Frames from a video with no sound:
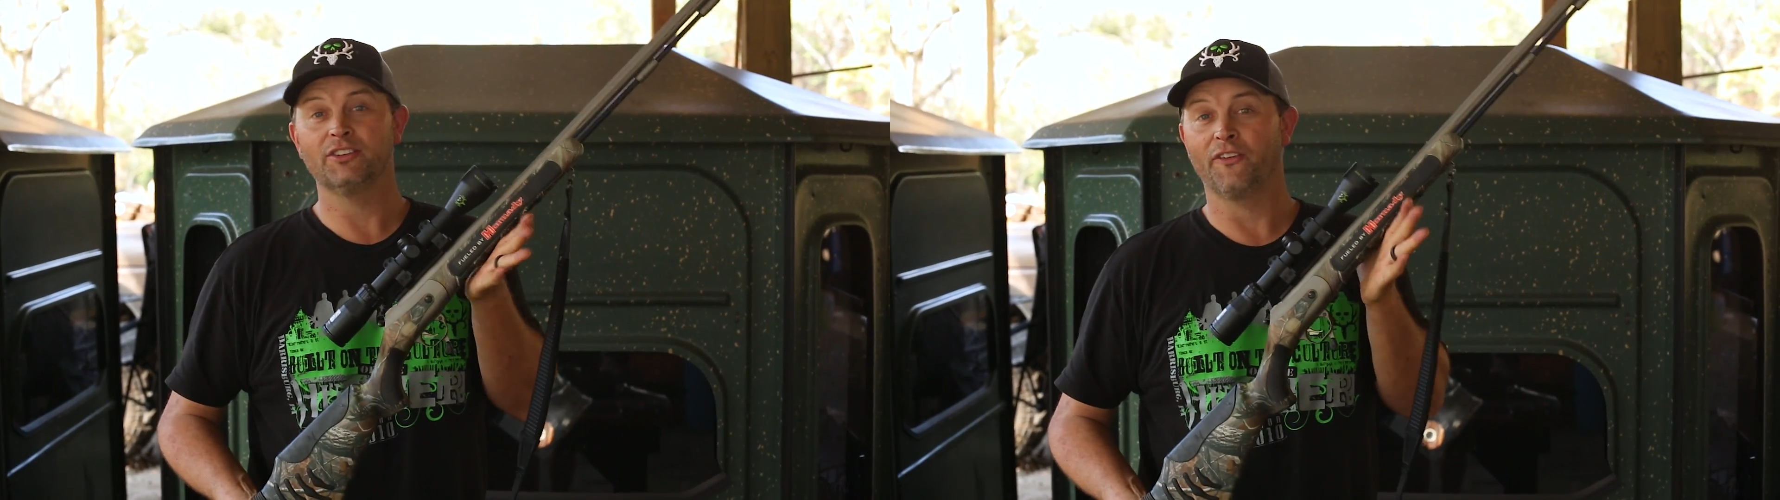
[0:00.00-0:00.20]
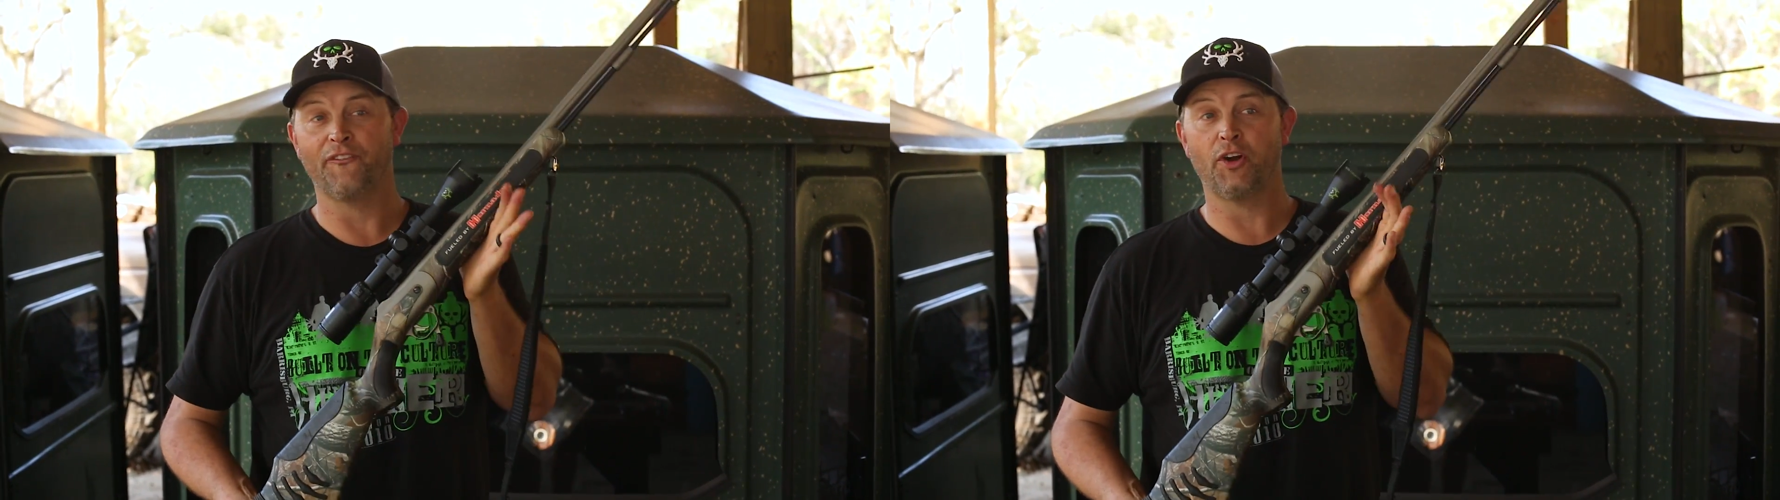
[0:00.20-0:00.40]

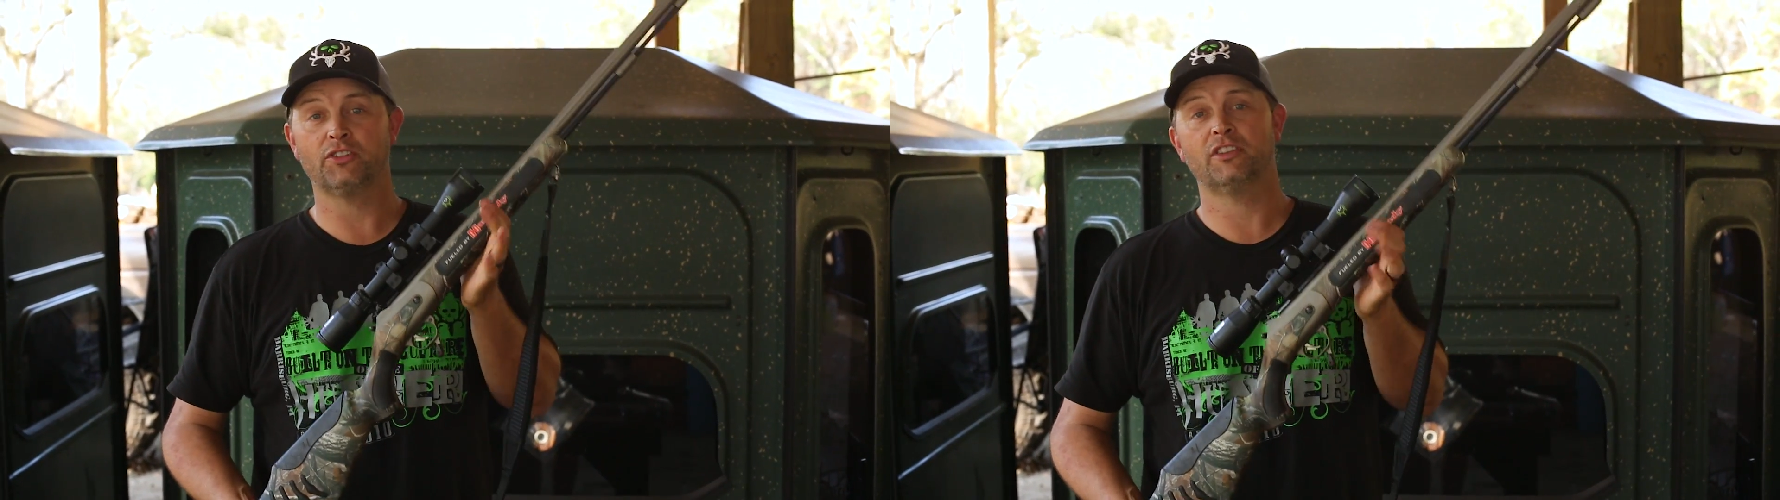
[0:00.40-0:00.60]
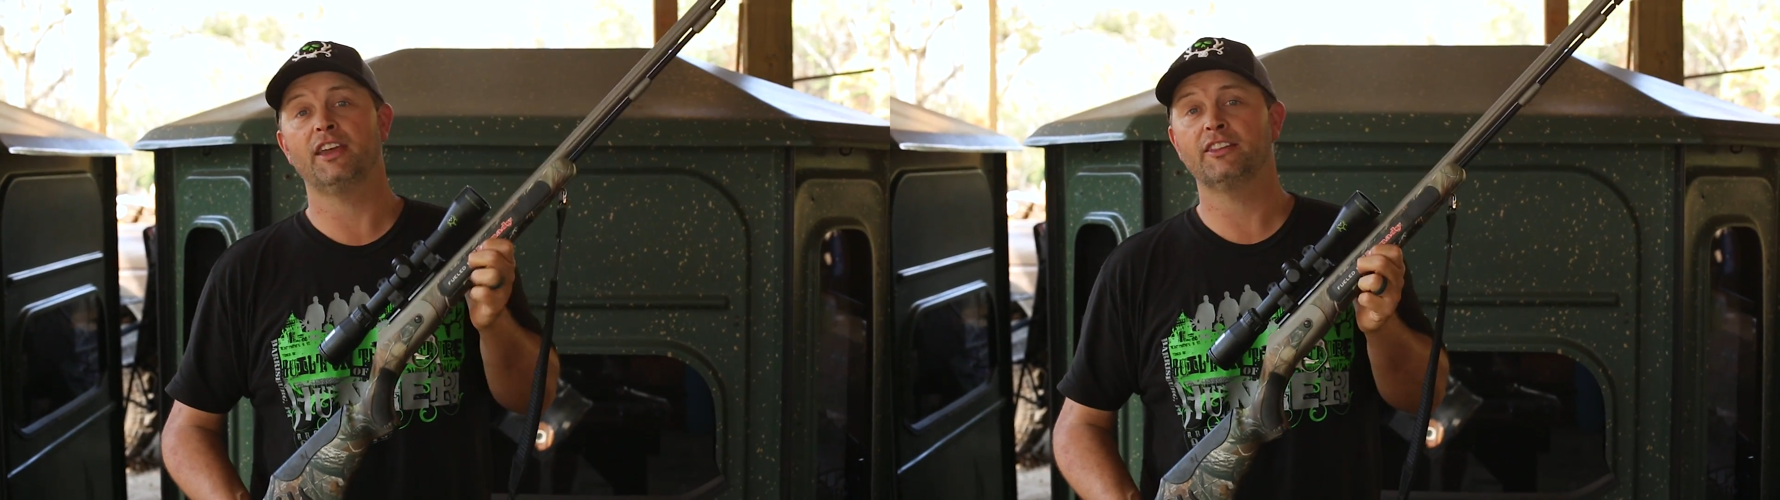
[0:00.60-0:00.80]
The
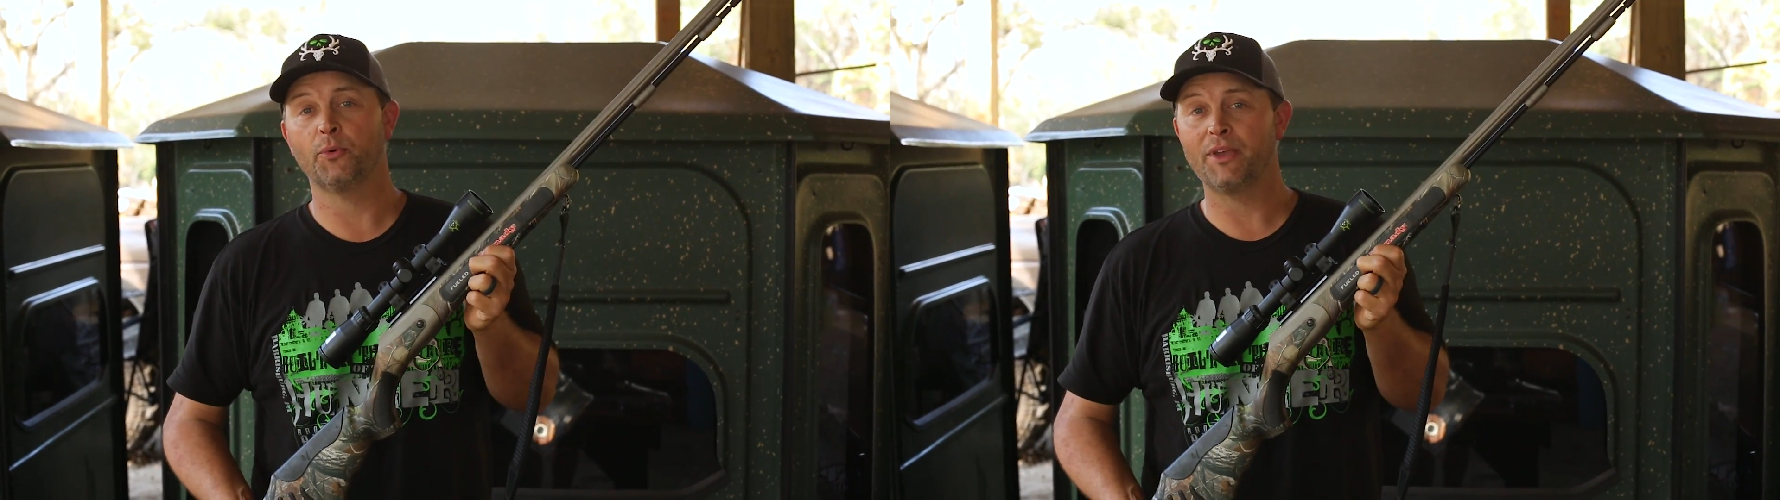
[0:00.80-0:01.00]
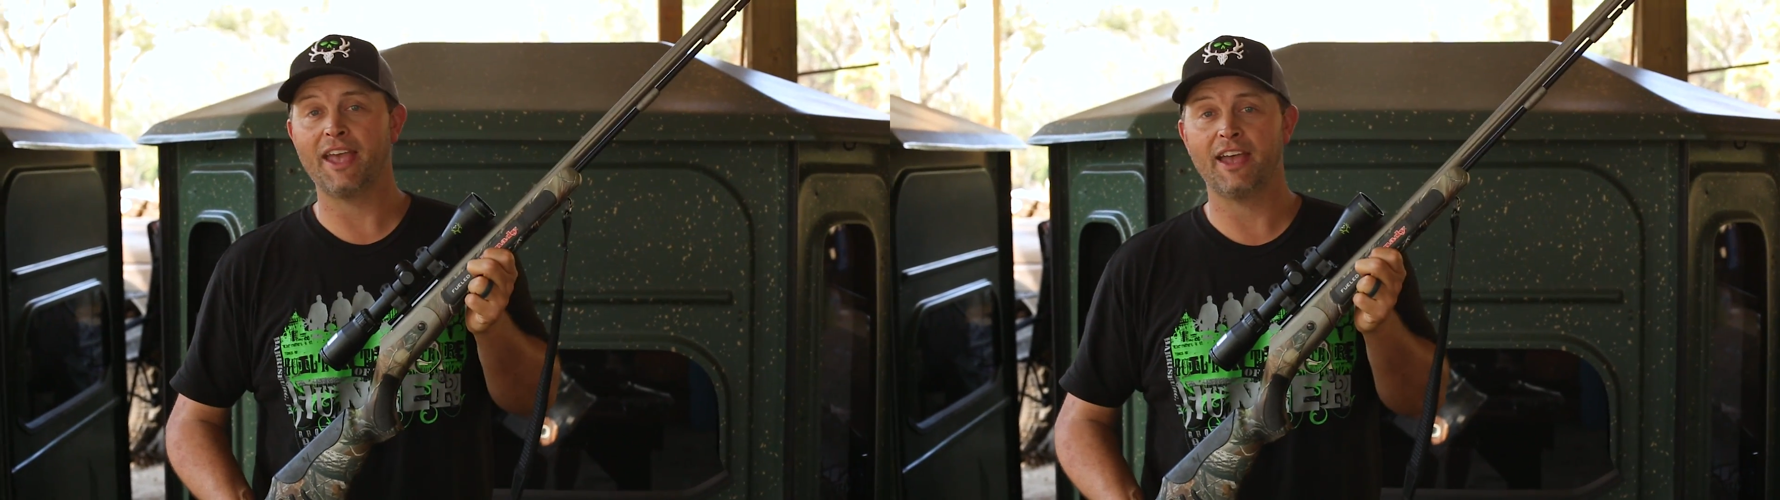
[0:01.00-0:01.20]
first thing that
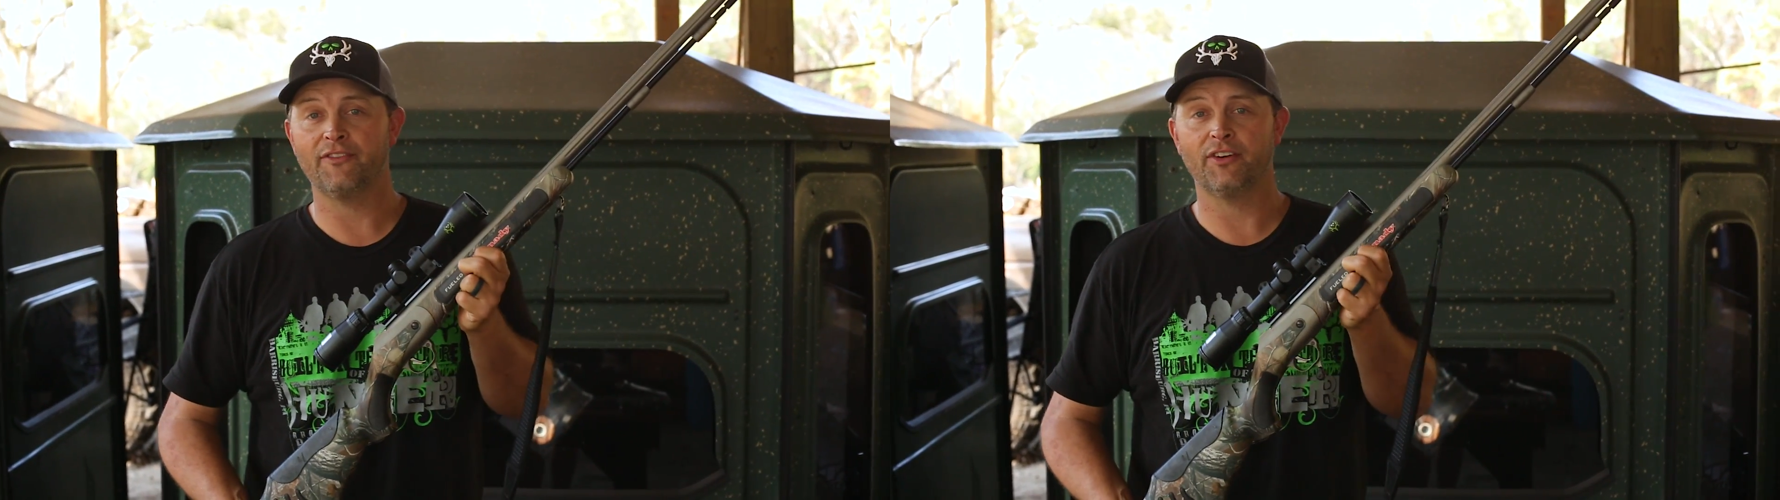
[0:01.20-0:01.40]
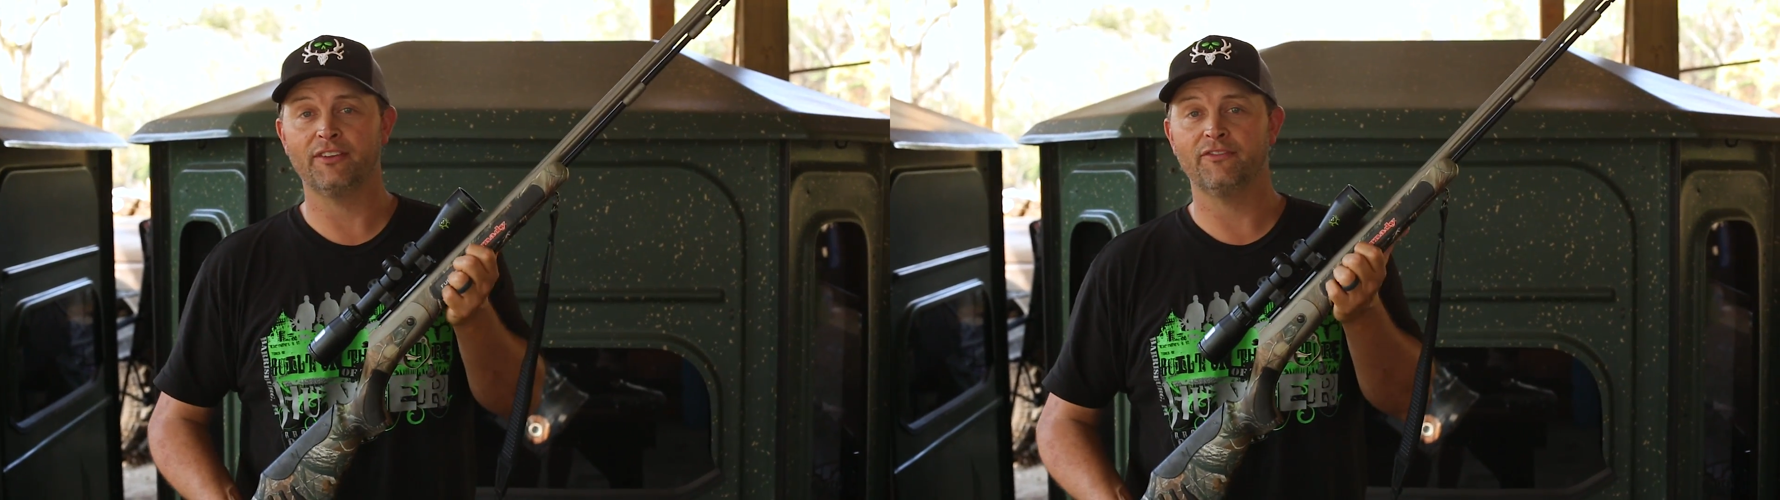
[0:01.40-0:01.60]
we
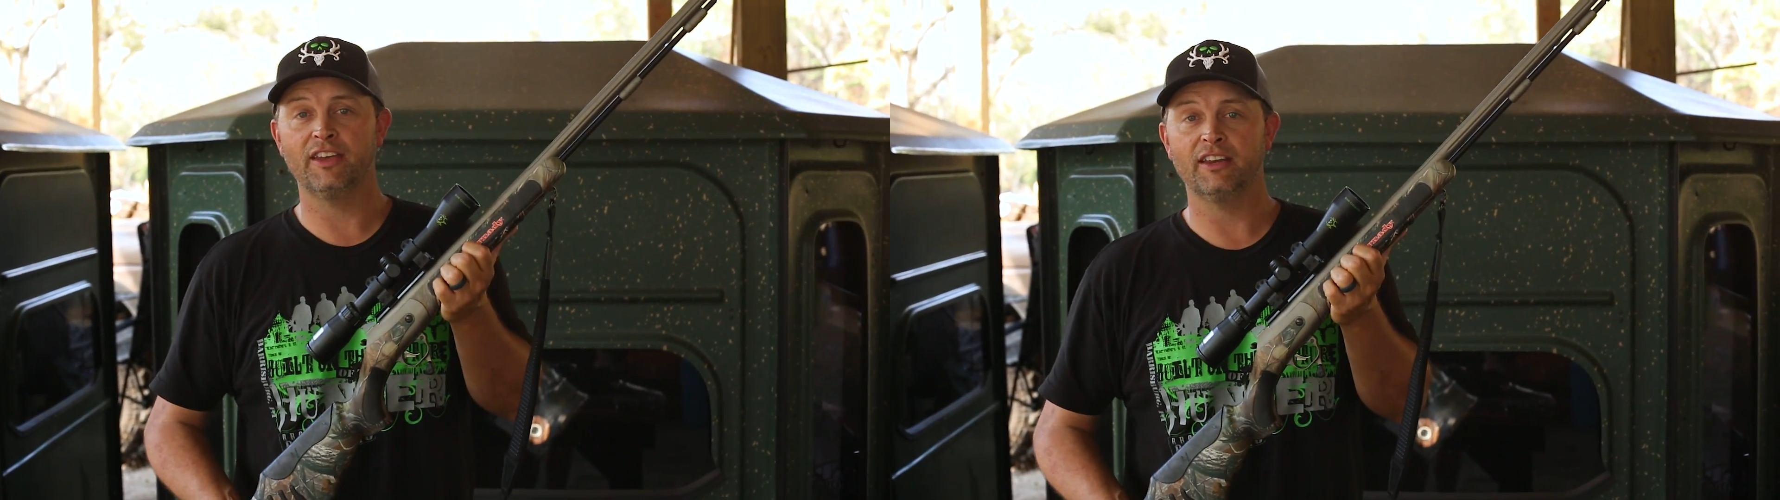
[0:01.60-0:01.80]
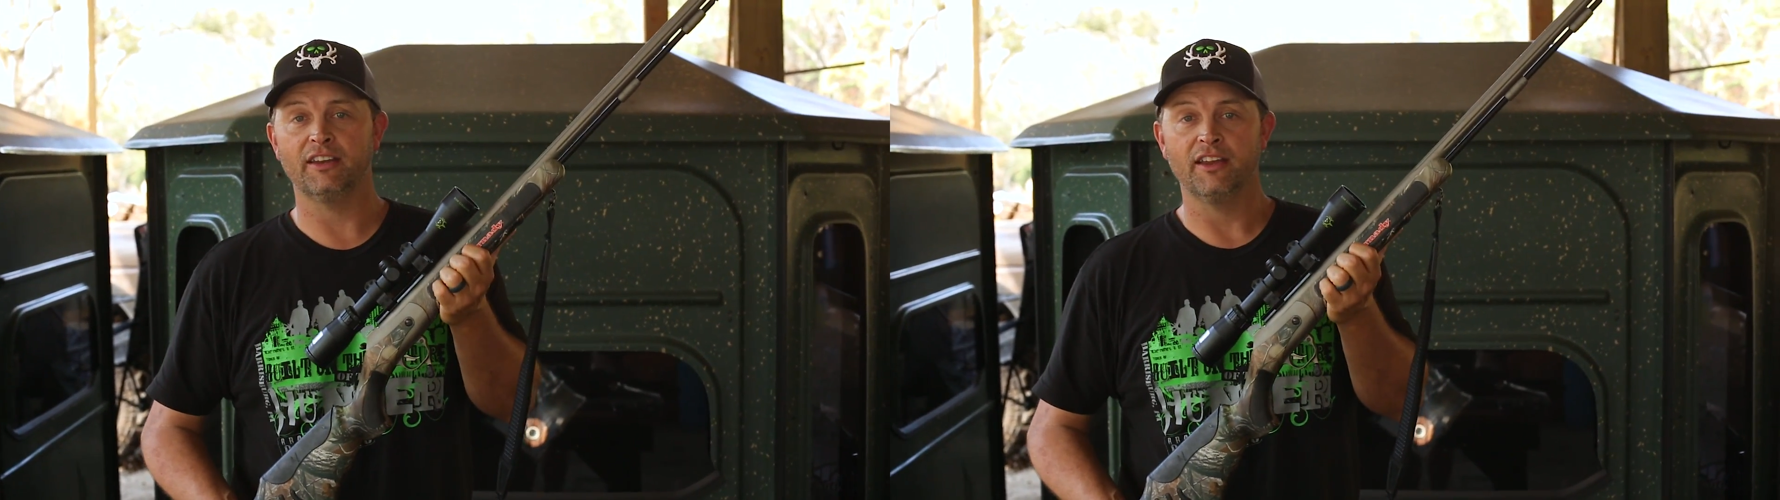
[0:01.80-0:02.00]
ever
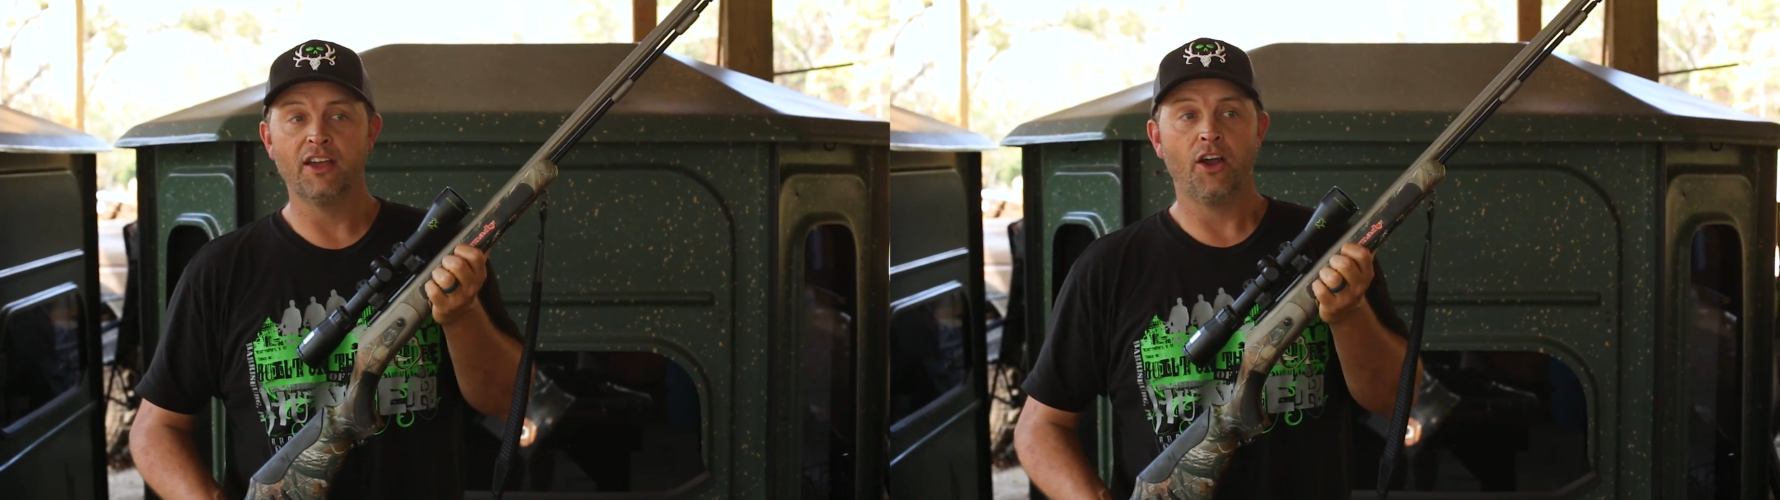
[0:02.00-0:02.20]
invented